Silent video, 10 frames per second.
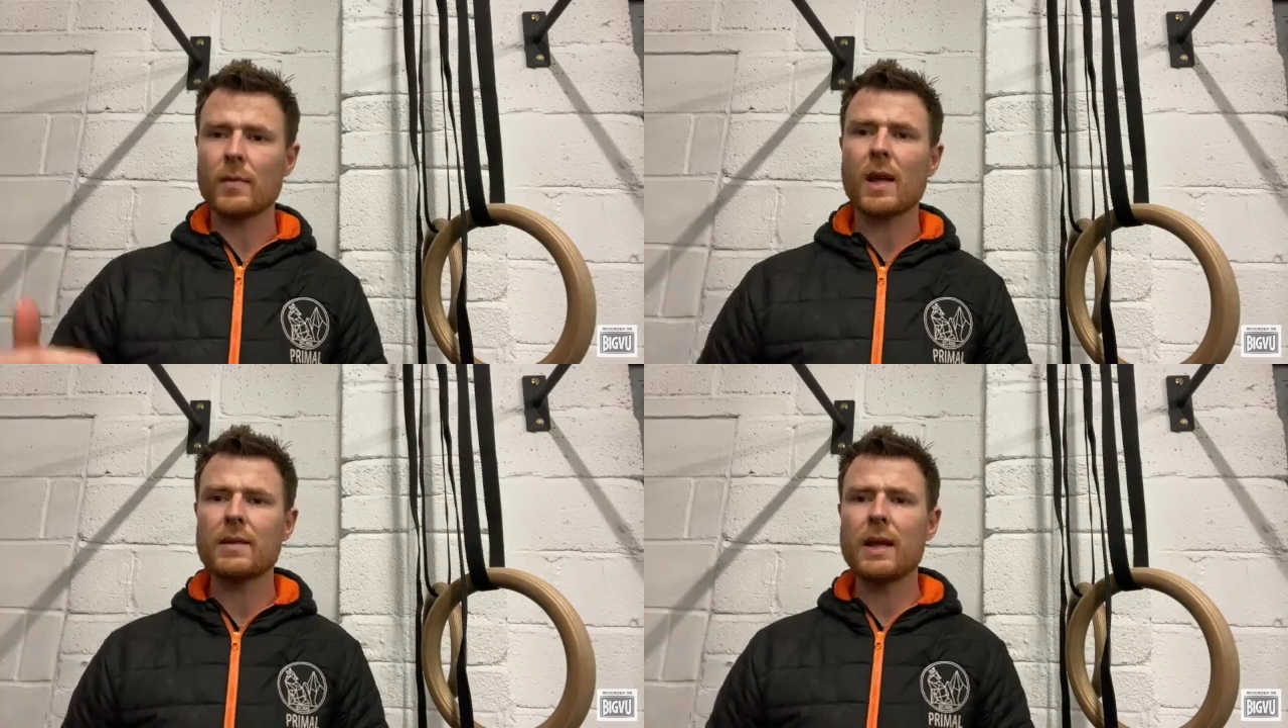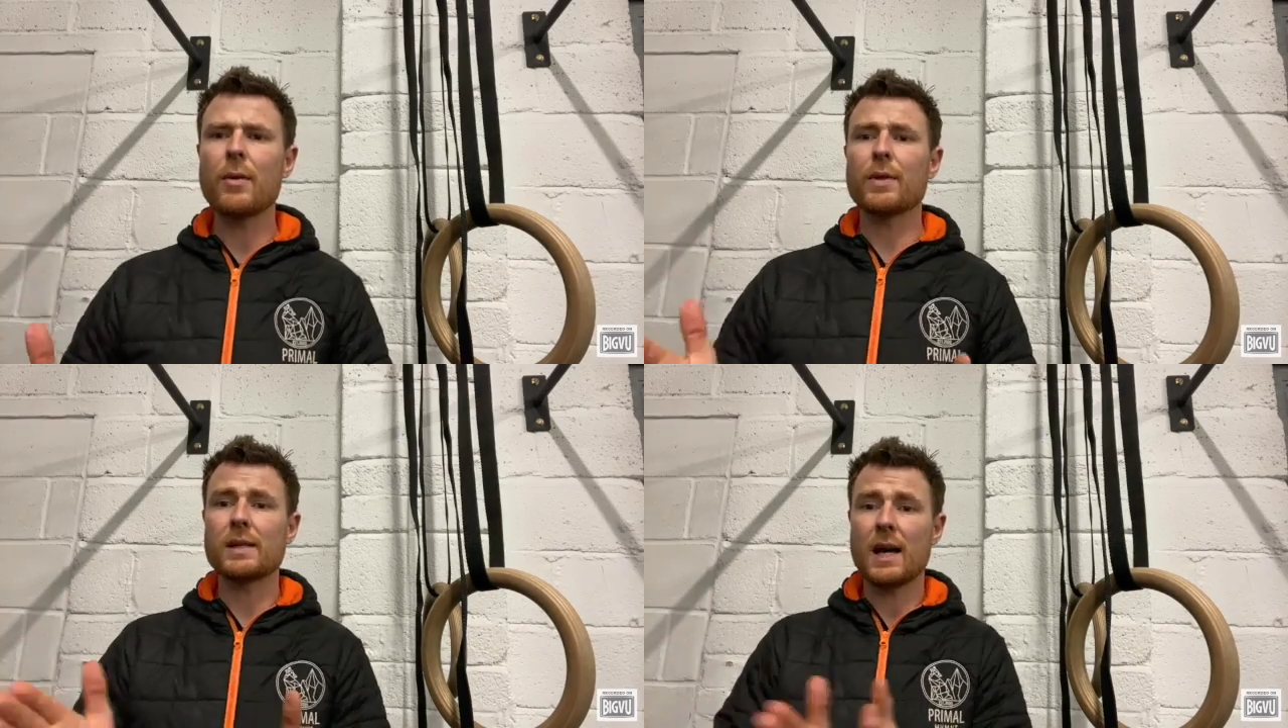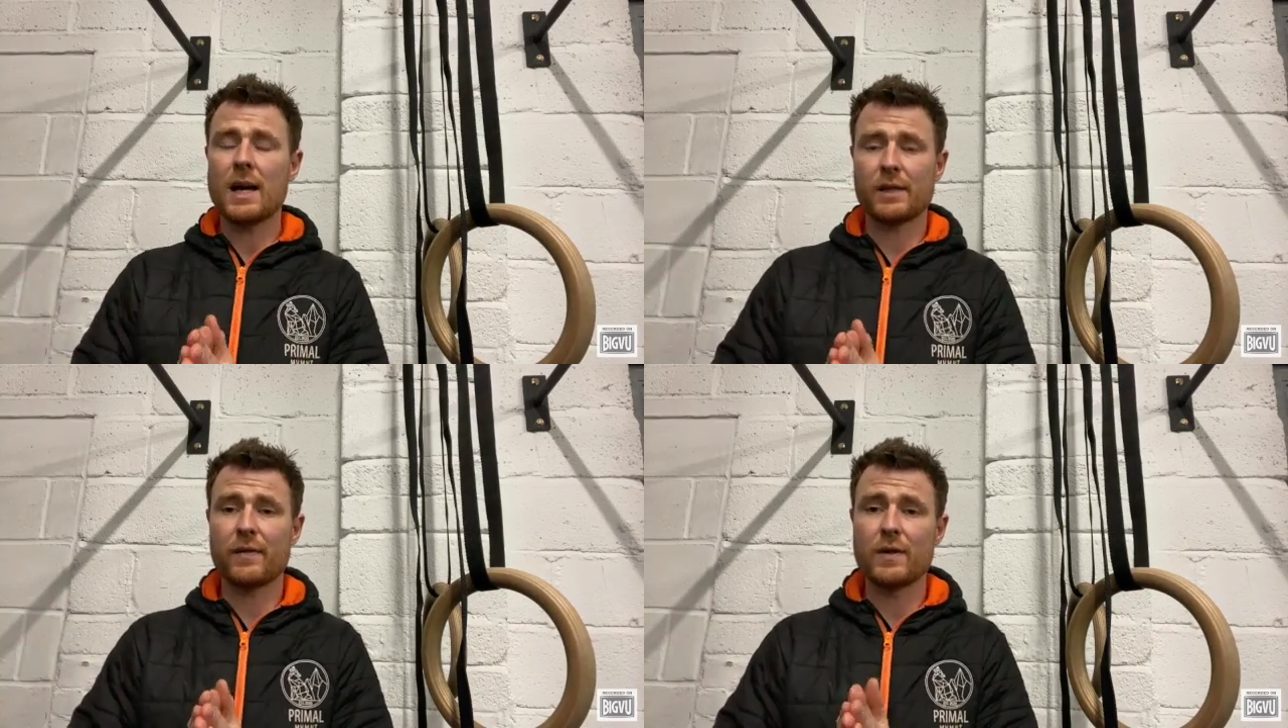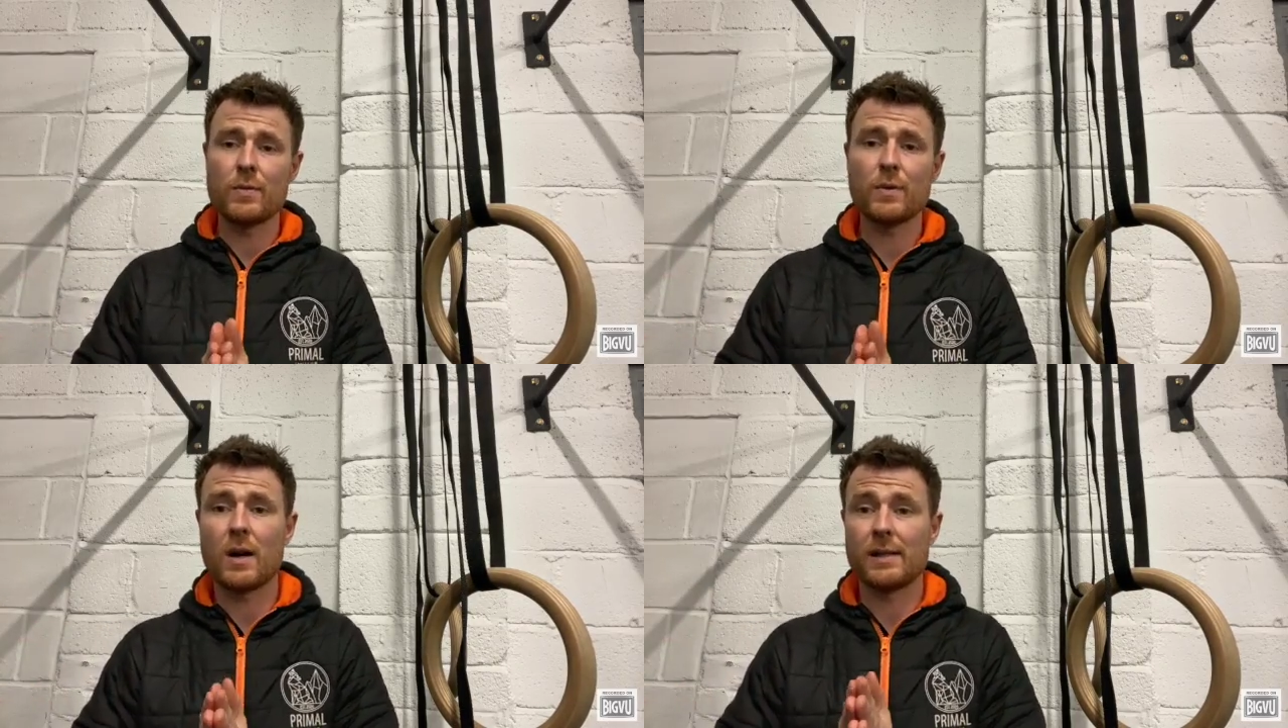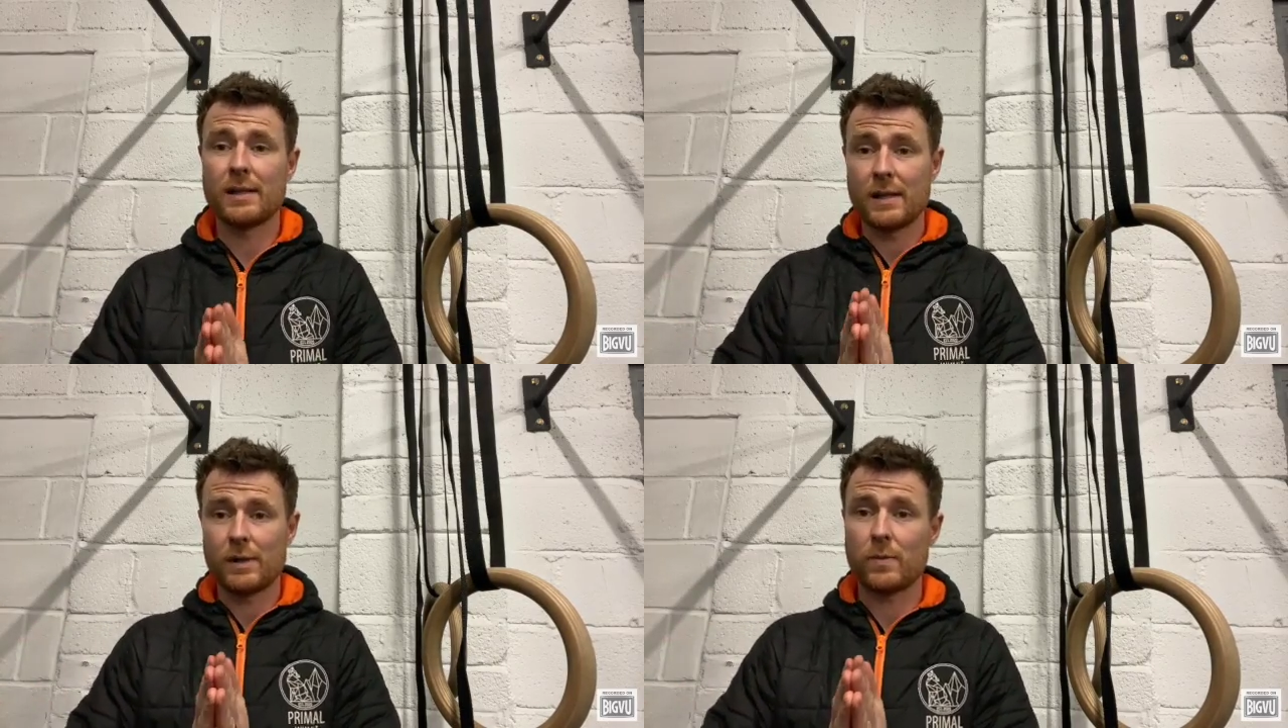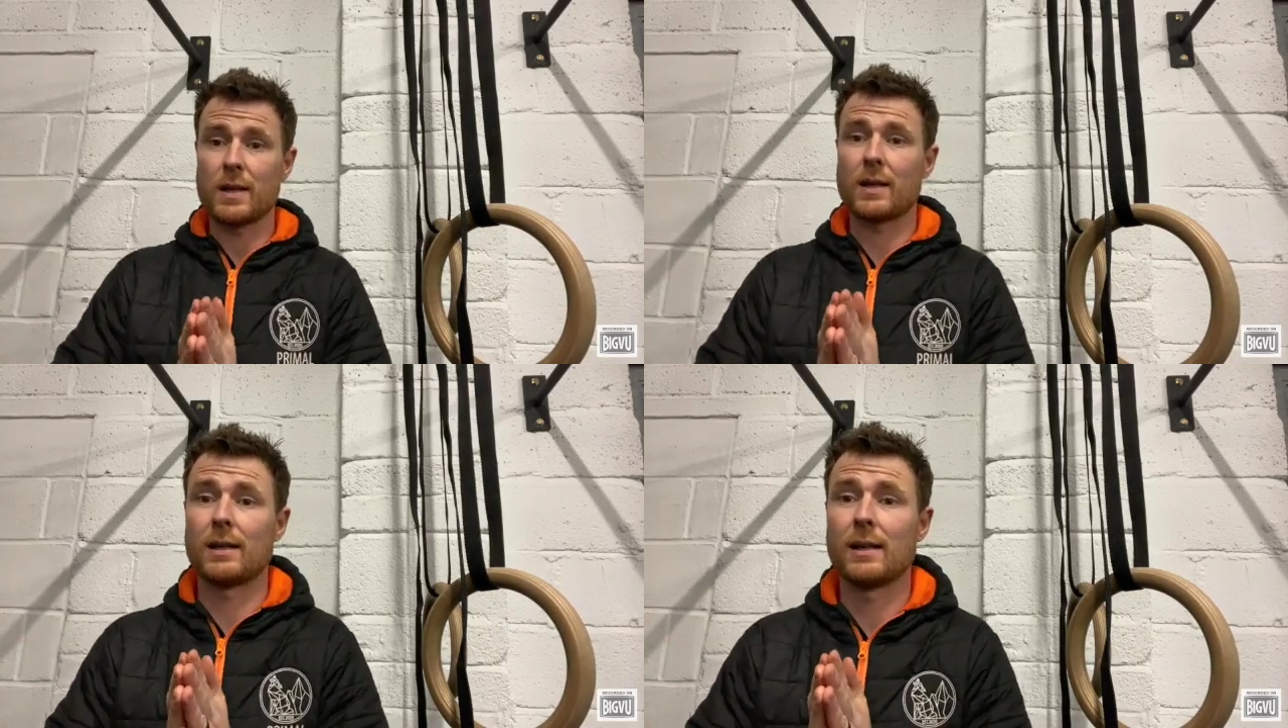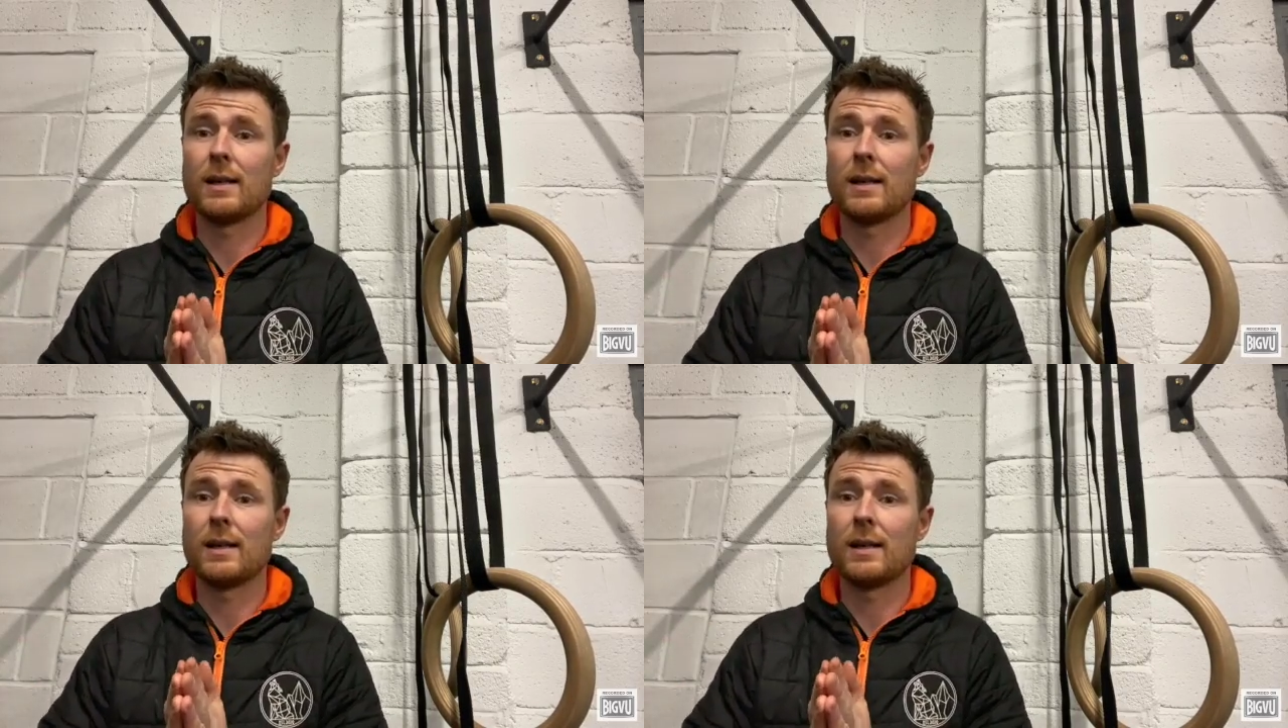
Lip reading: Now, the task for you guys this week